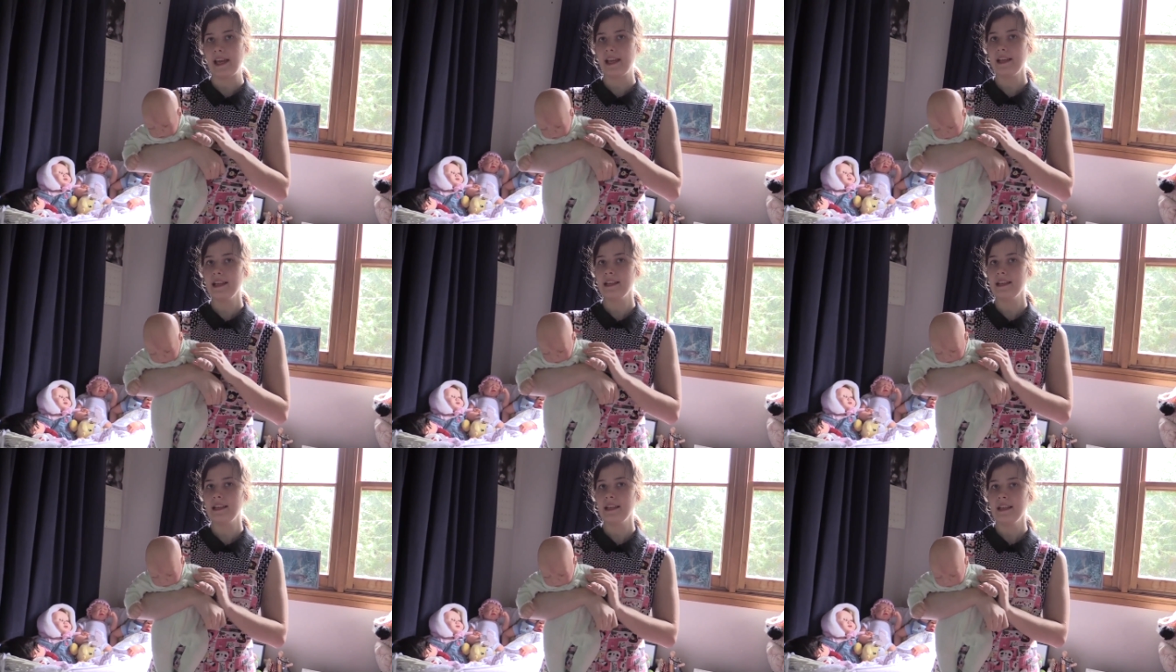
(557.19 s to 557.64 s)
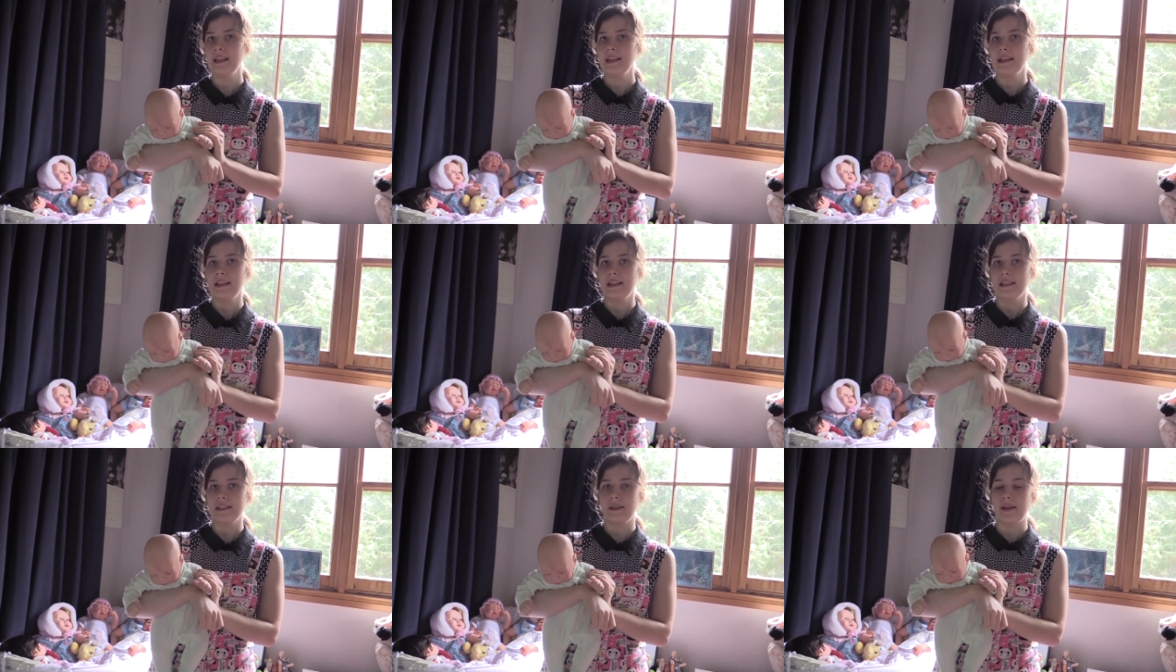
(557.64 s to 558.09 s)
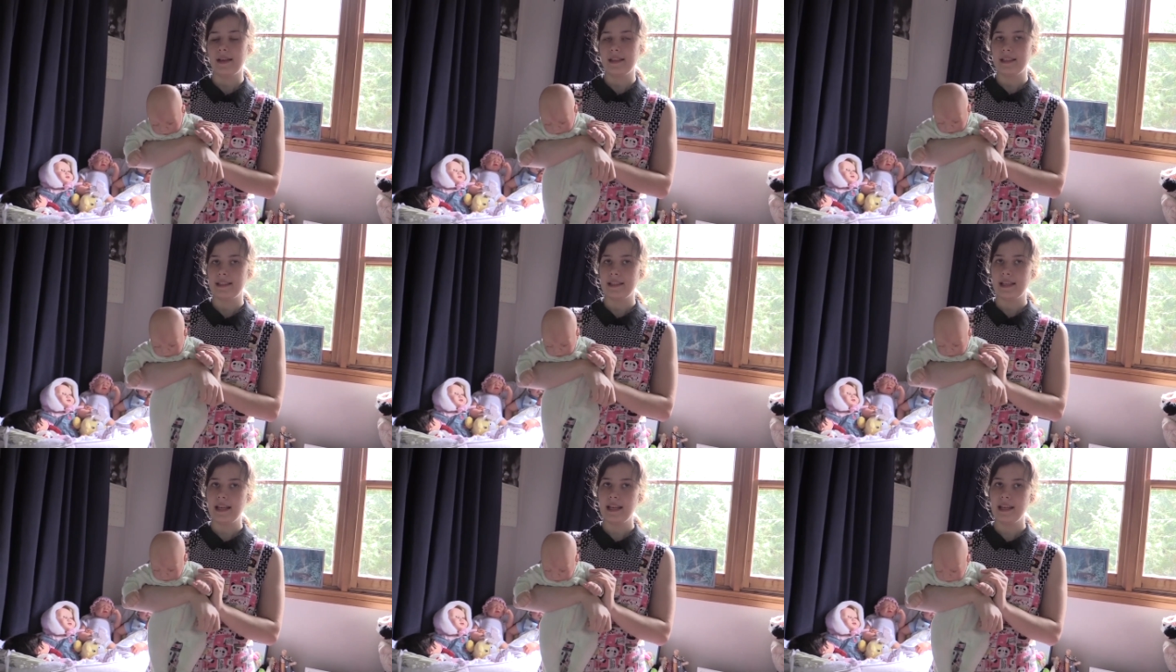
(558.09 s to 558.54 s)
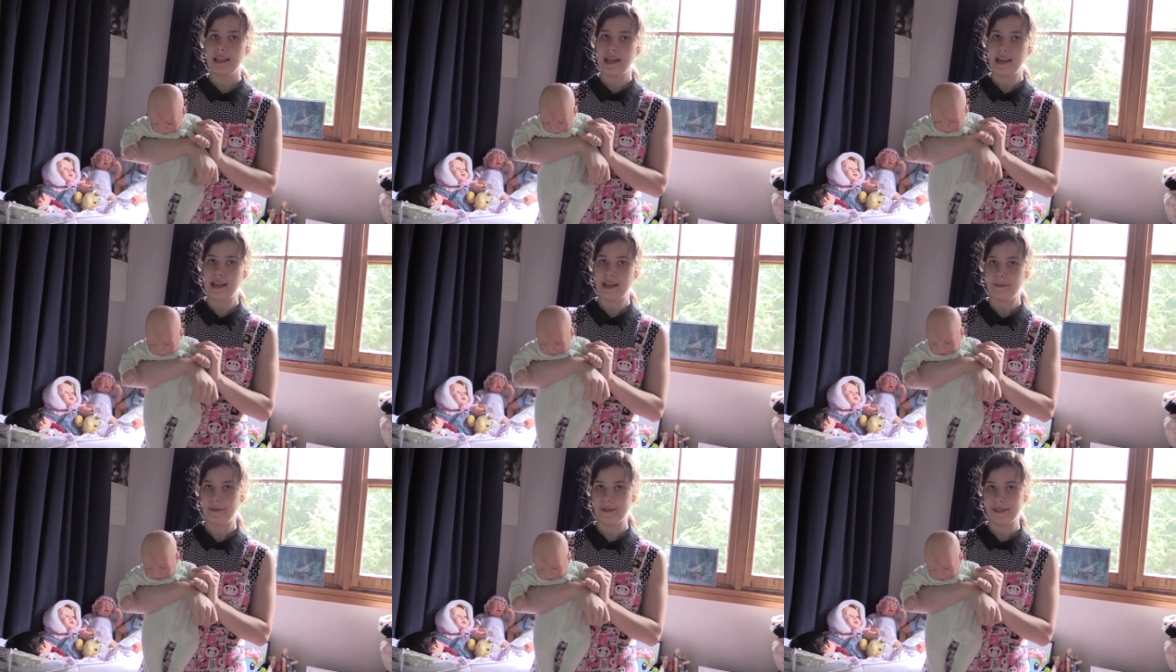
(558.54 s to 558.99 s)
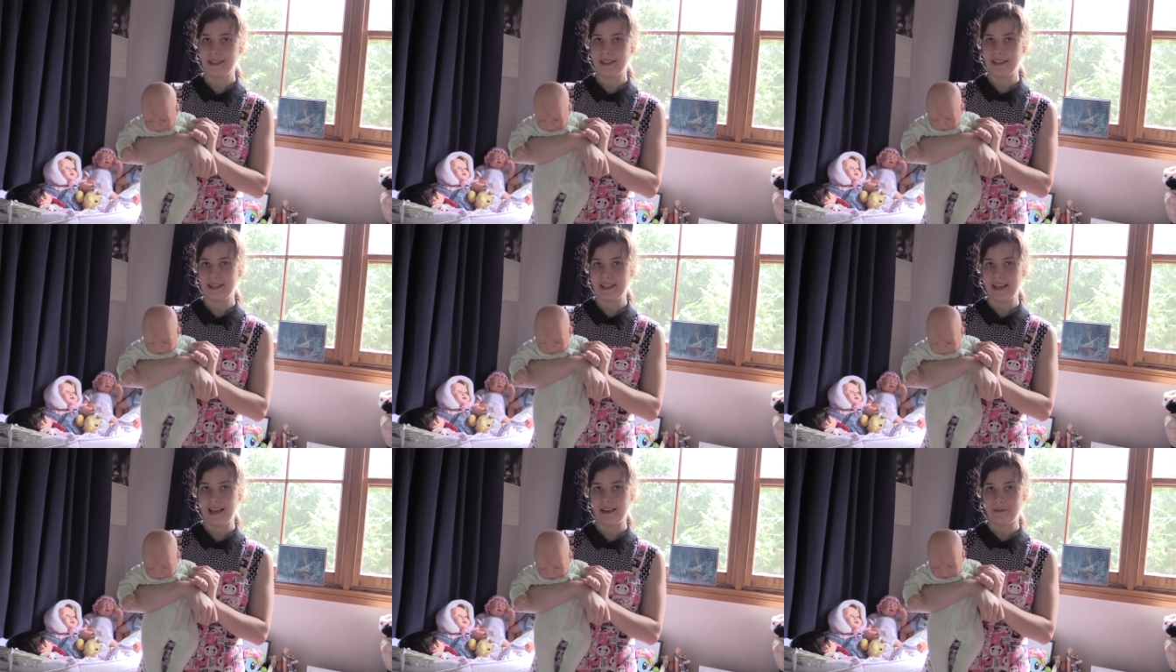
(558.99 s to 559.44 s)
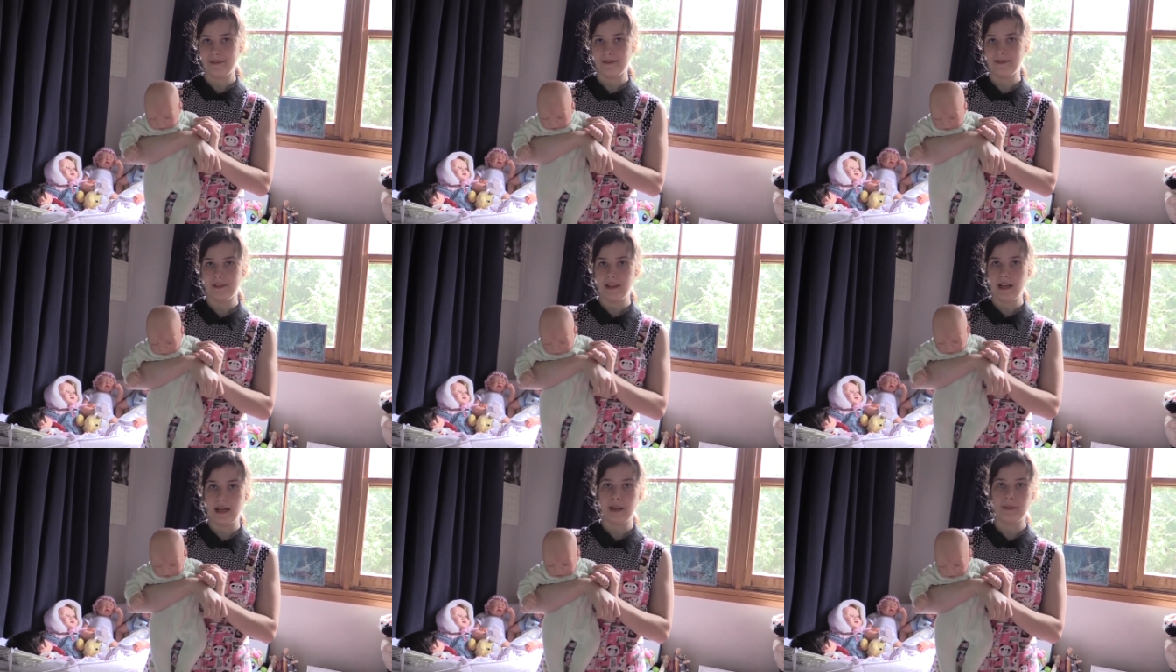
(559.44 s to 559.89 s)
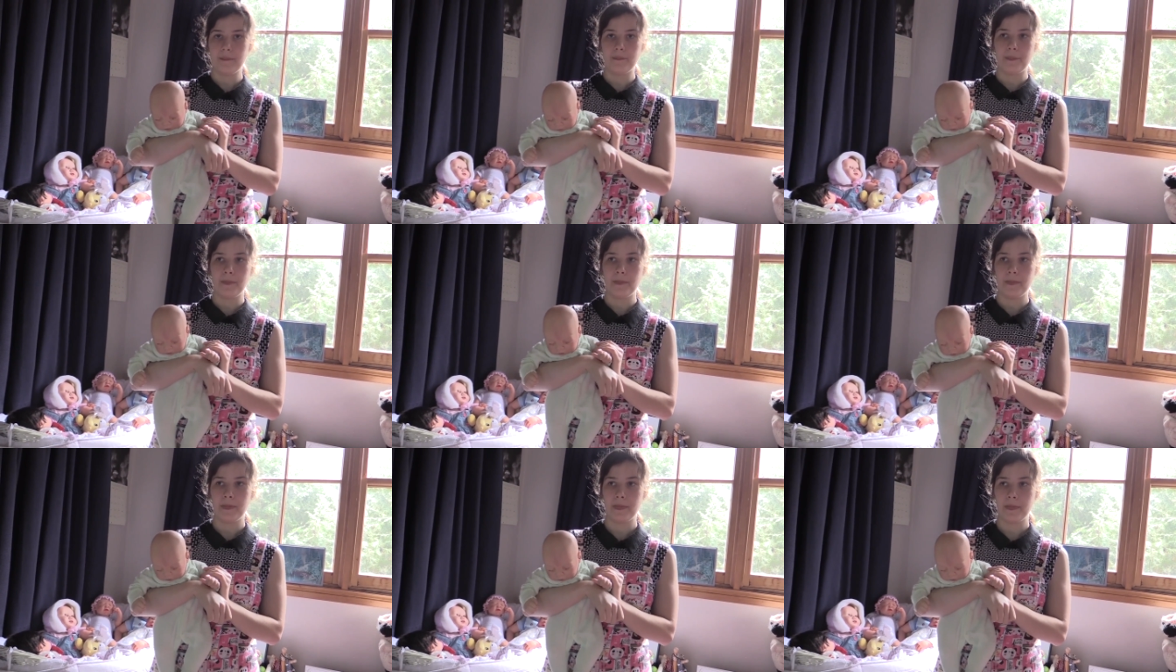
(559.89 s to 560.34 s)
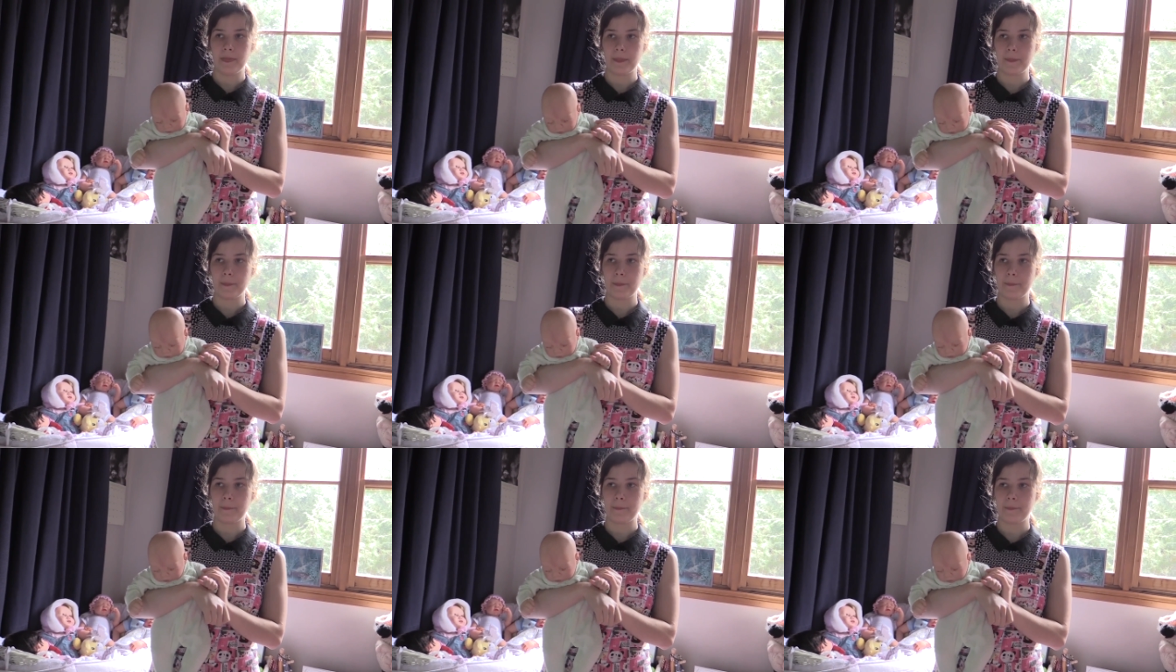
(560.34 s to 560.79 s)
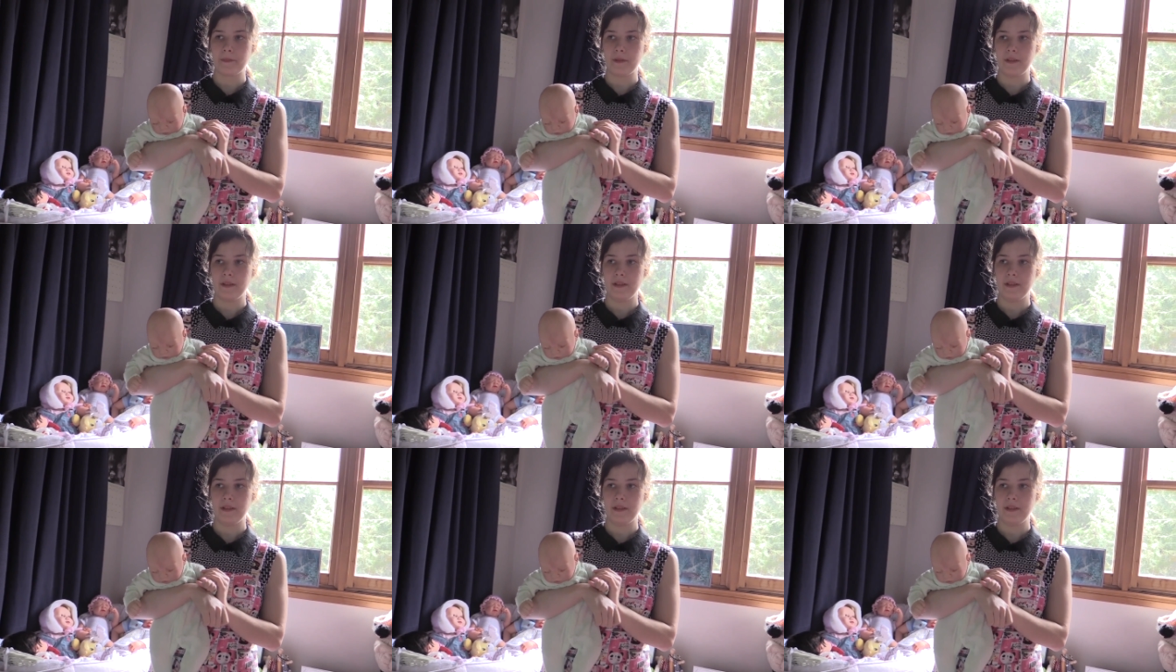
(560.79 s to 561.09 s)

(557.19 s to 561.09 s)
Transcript: Holding them is almost like holding a real baby, though they are much quieter.